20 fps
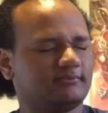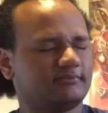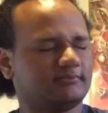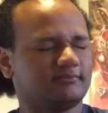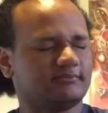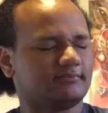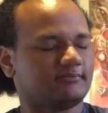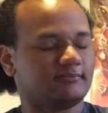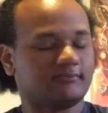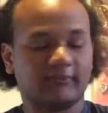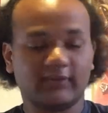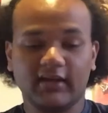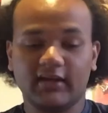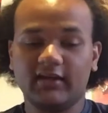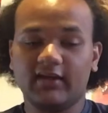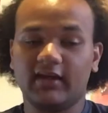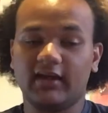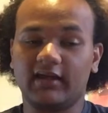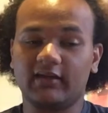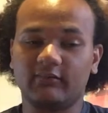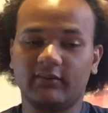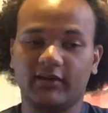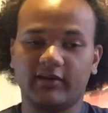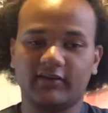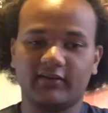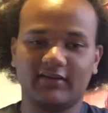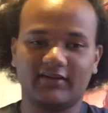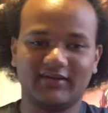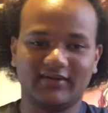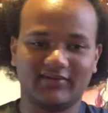Mm. Anyway,
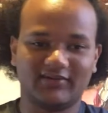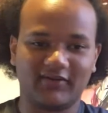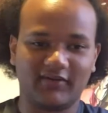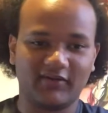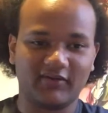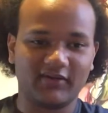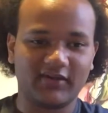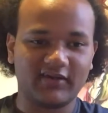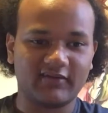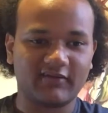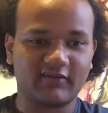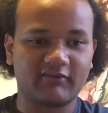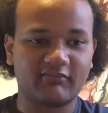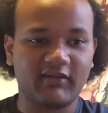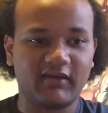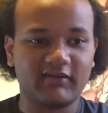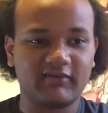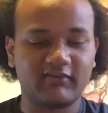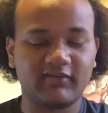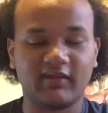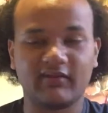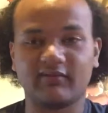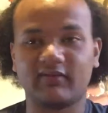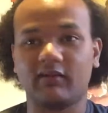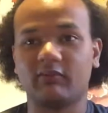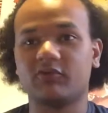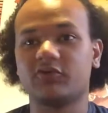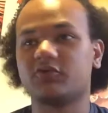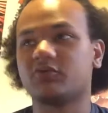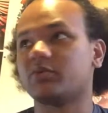so he gives this
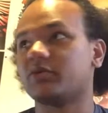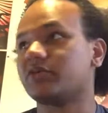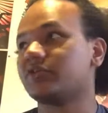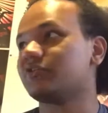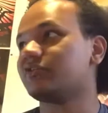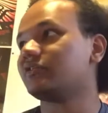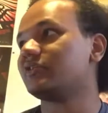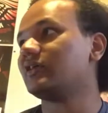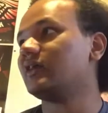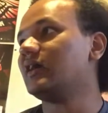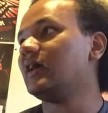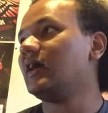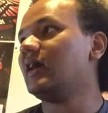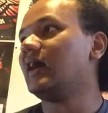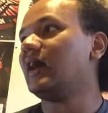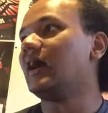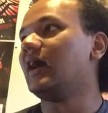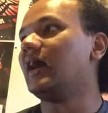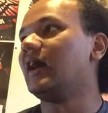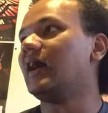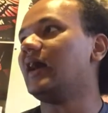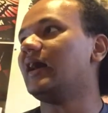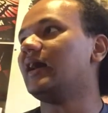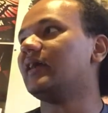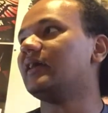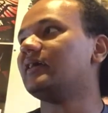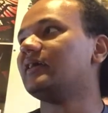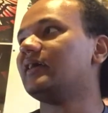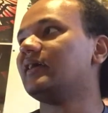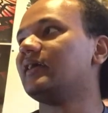sandwich swish. Uh,